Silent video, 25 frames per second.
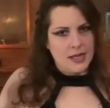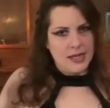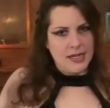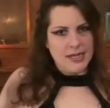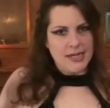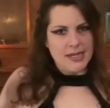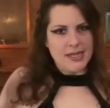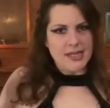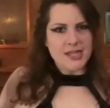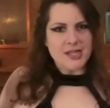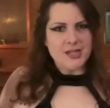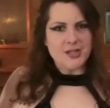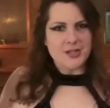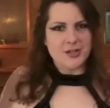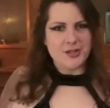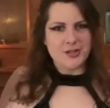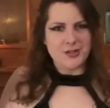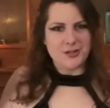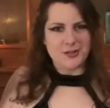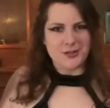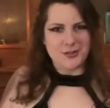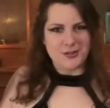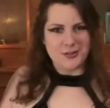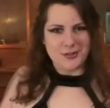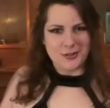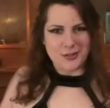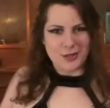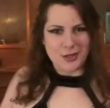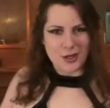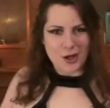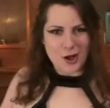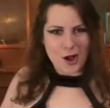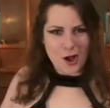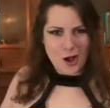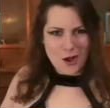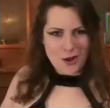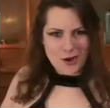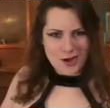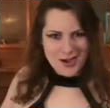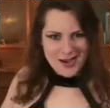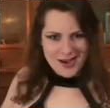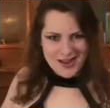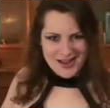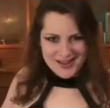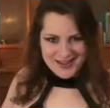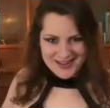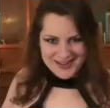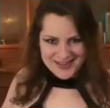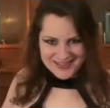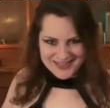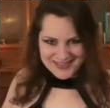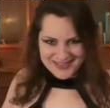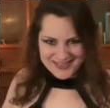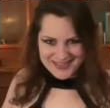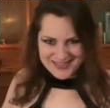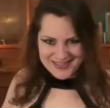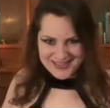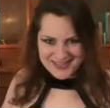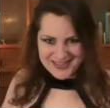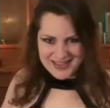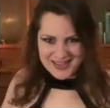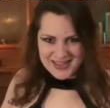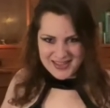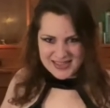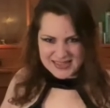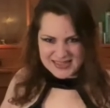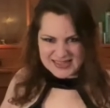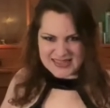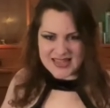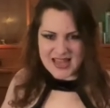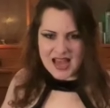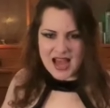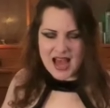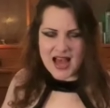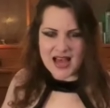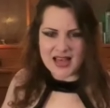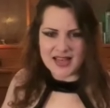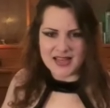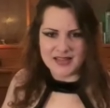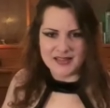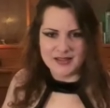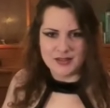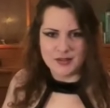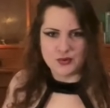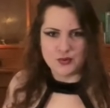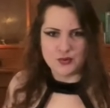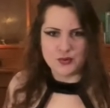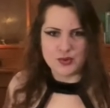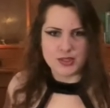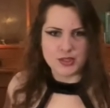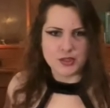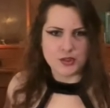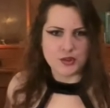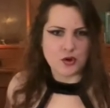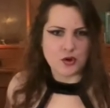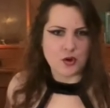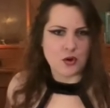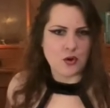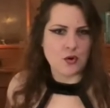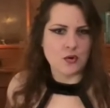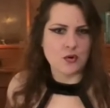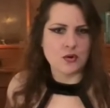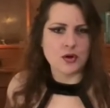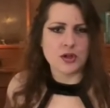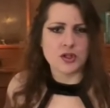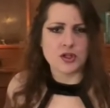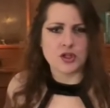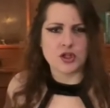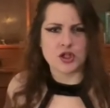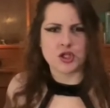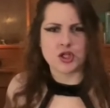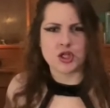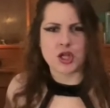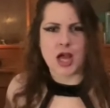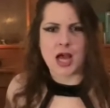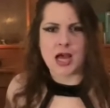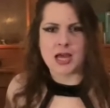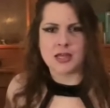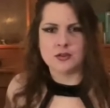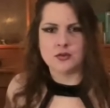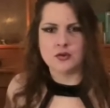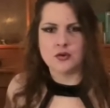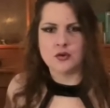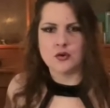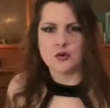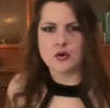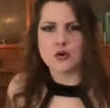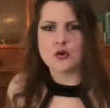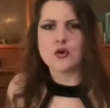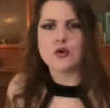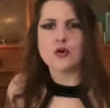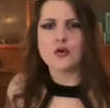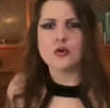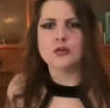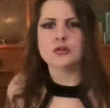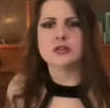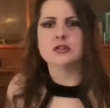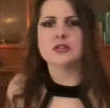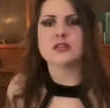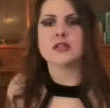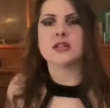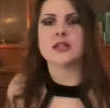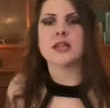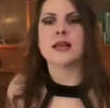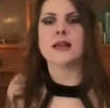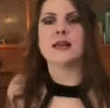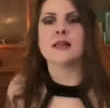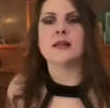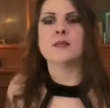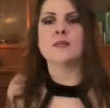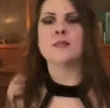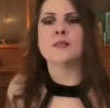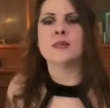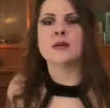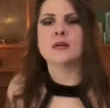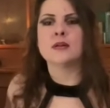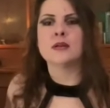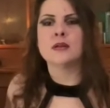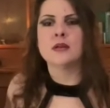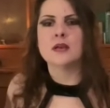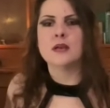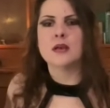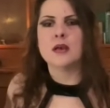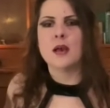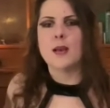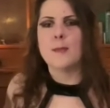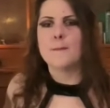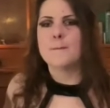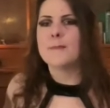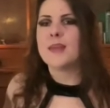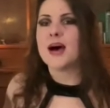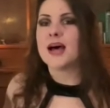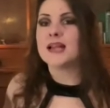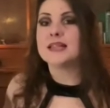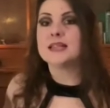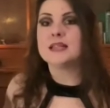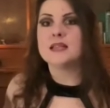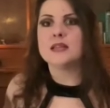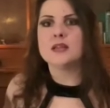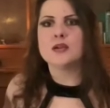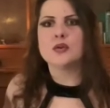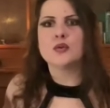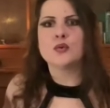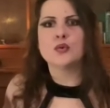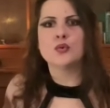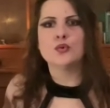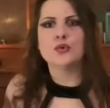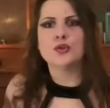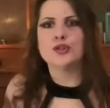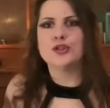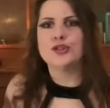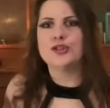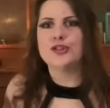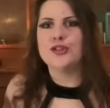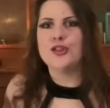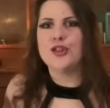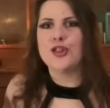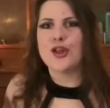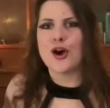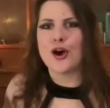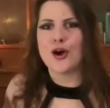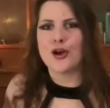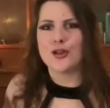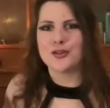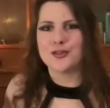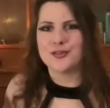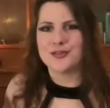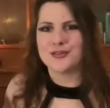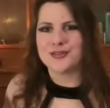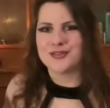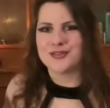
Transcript: leashed, collared, tied to his own shadow cold realm, but he could not.